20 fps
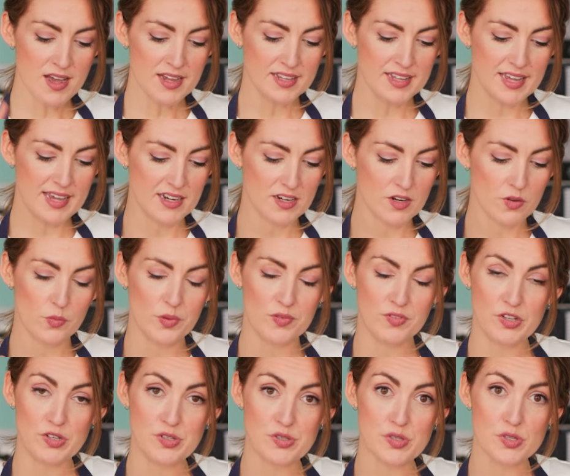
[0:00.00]
Again, we've
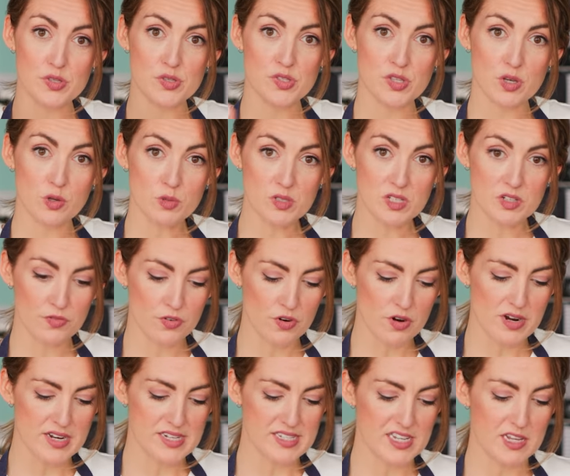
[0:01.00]
used the salted
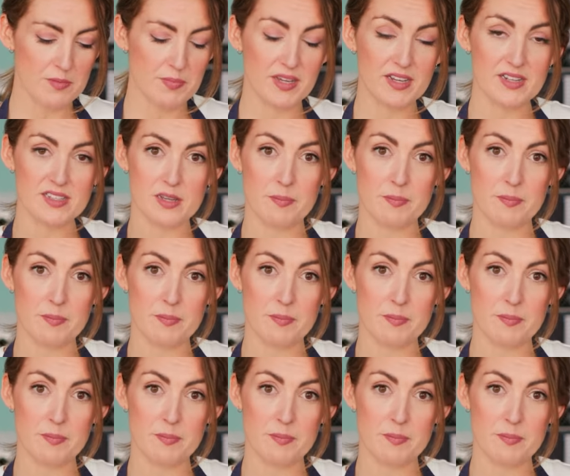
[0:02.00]
variety because